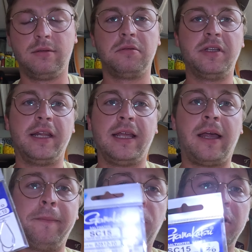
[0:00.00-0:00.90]
Today I
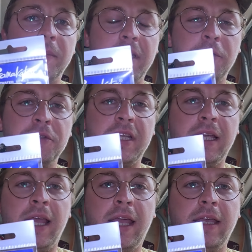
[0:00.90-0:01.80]
am going to be
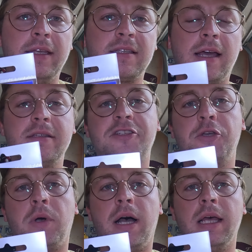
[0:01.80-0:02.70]
using a size
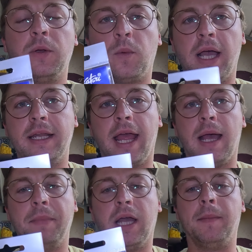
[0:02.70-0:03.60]
2/0 wide
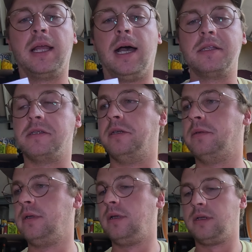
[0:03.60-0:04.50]
gap Gamakatsu
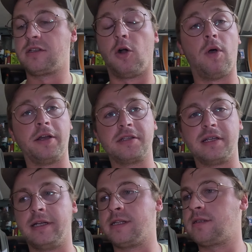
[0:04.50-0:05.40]
saltwater
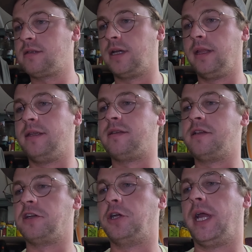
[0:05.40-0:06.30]
series. These things
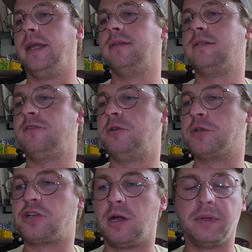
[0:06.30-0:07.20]
are great, super
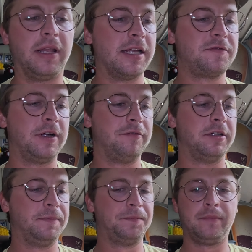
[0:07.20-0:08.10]
sharp and last forever.